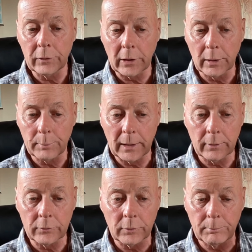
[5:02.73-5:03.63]
therapy
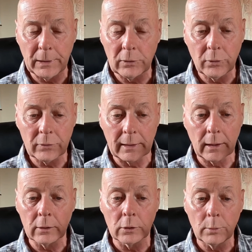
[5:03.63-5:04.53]
has been using
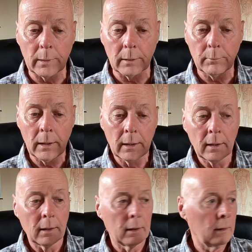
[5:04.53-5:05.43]
aluminum
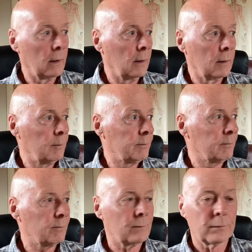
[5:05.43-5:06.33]

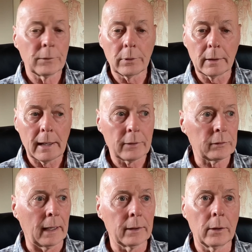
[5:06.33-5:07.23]
for the
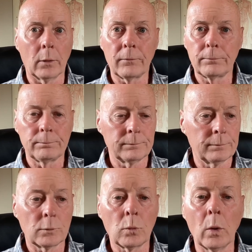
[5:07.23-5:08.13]
last, I don't know,
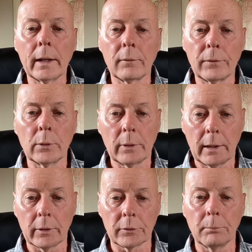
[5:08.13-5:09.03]
quite a few
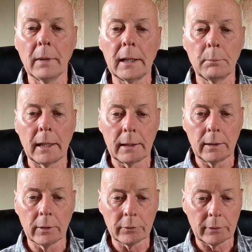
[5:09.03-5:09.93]
years, many
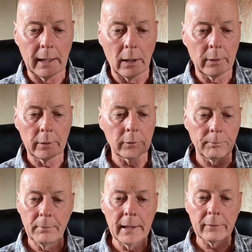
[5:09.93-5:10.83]
years now, and
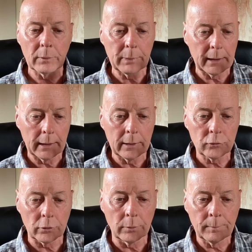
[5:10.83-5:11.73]
there's never been an
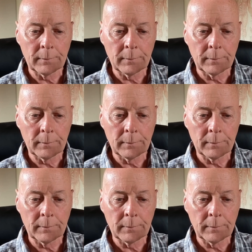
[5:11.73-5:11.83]
issue.